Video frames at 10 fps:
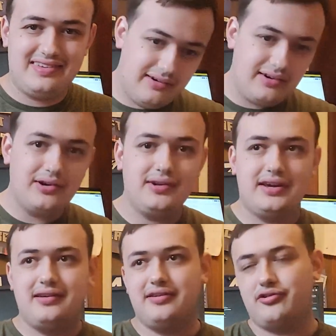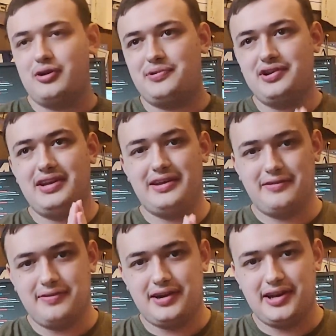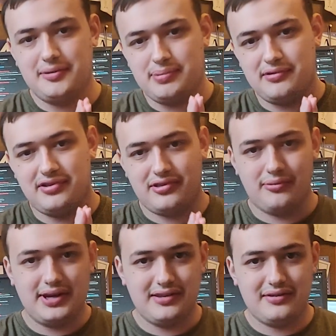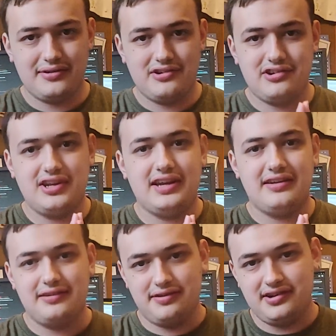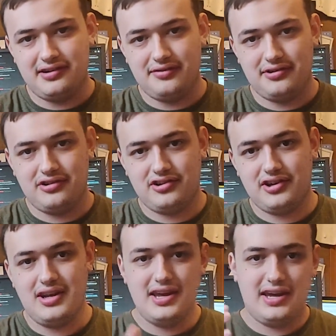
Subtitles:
You can go down in the description and find both the regular version and the VR version